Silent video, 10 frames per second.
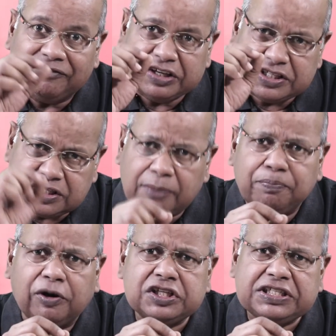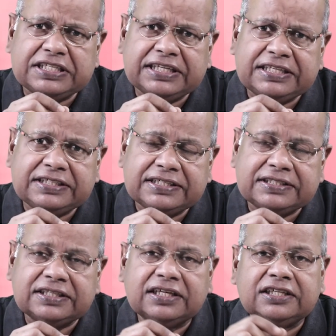With some policy
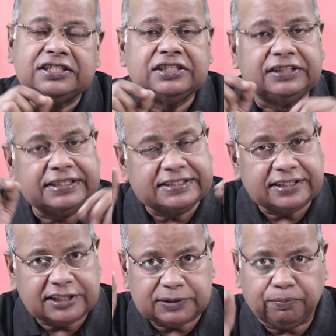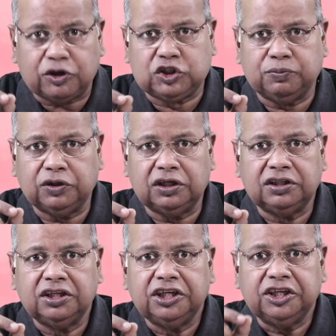changes, this is possible.
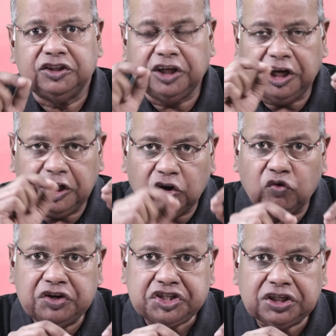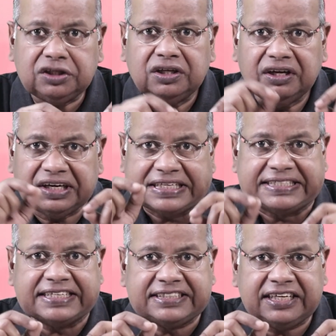The innovation,
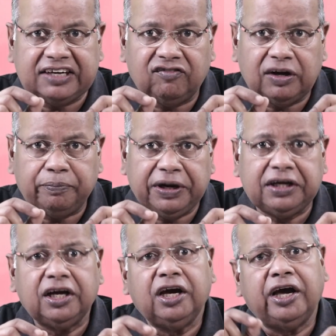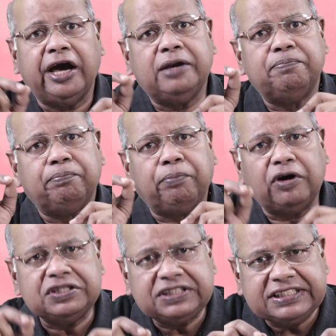research and development and
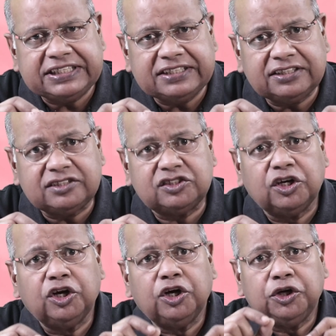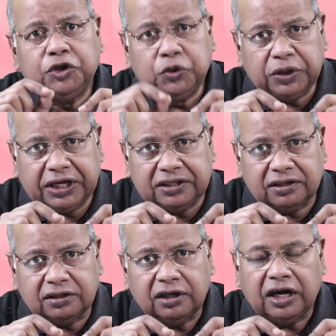policy changes
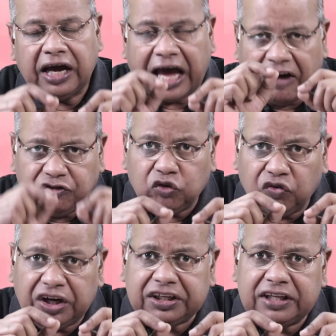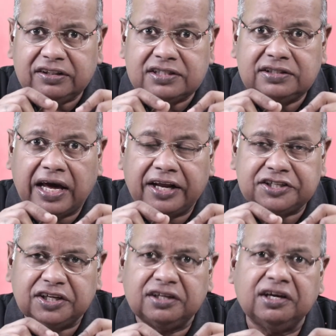together have to work in this
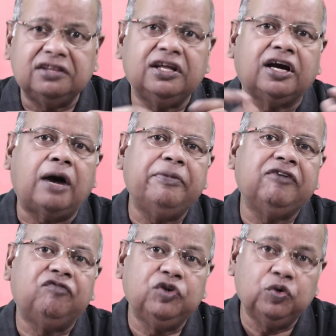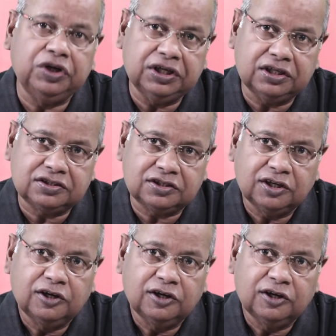direction in the coming few years